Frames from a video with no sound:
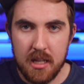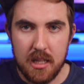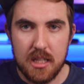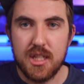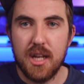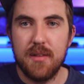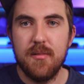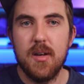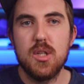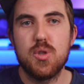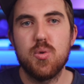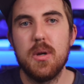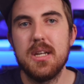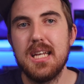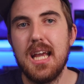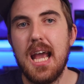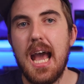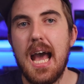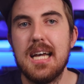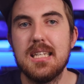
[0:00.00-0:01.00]
The seven
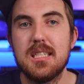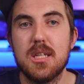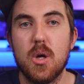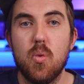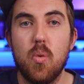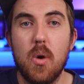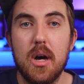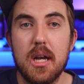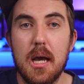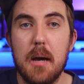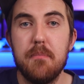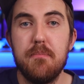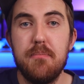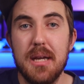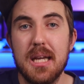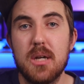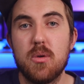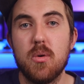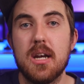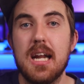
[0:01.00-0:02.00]
twenty has one a
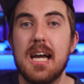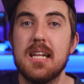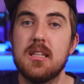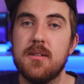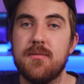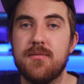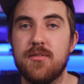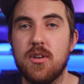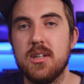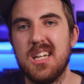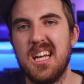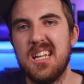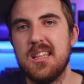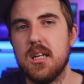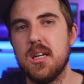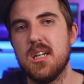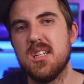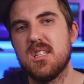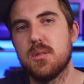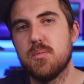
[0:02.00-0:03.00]
big one at the front
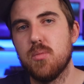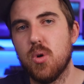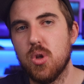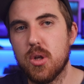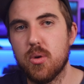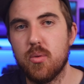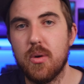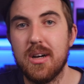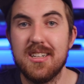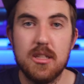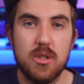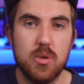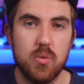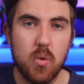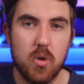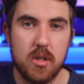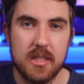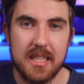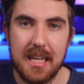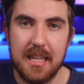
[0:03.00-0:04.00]
and then a smaller one
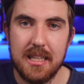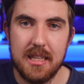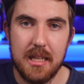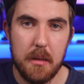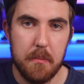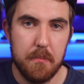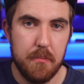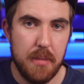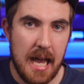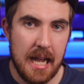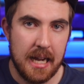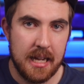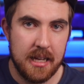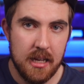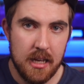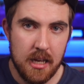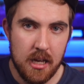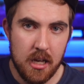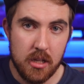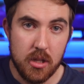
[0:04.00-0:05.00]
towards the
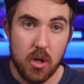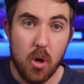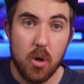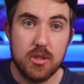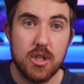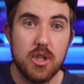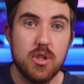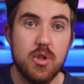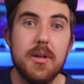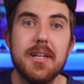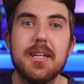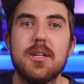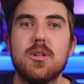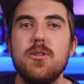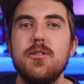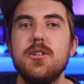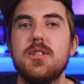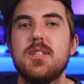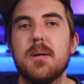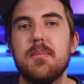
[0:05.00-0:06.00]
back. They also do
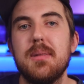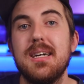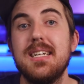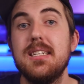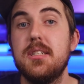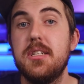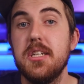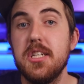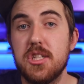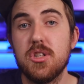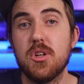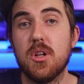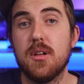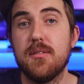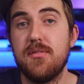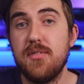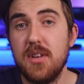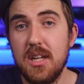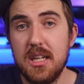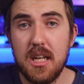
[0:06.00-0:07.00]
include some
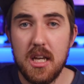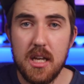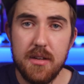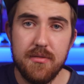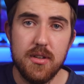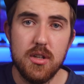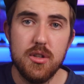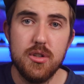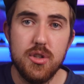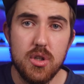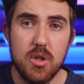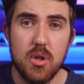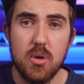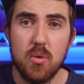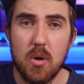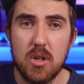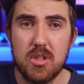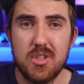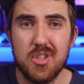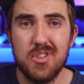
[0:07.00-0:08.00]
additional feet if you do
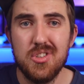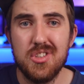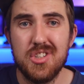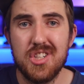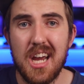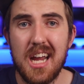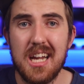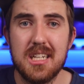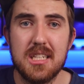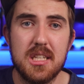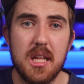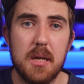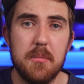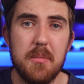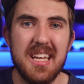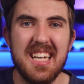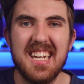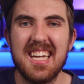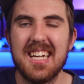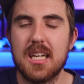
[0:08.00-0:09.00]
want to change
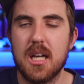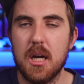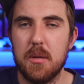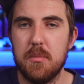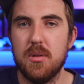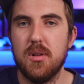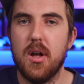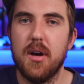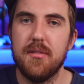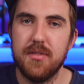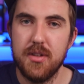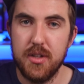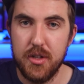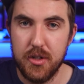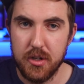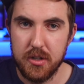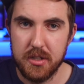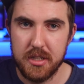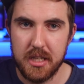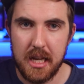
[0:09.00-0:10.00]
them in a couple of
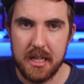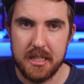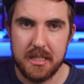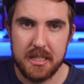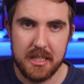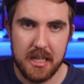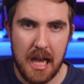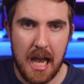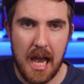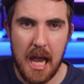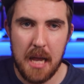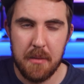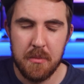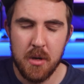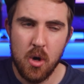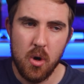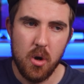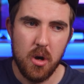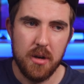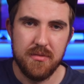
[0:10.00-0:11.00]
years at time,
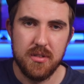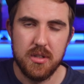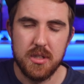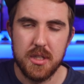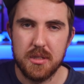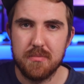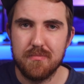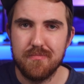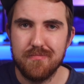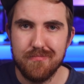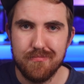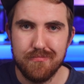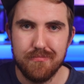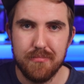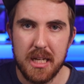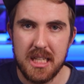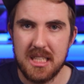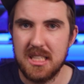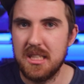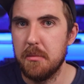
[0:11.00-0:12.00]
or if you just
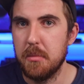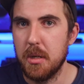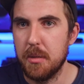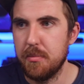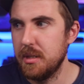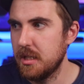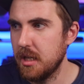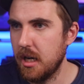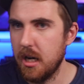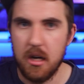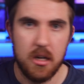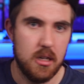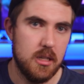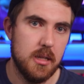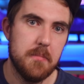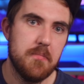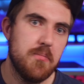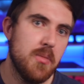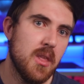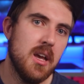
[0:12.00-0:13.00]
mess them up entirely.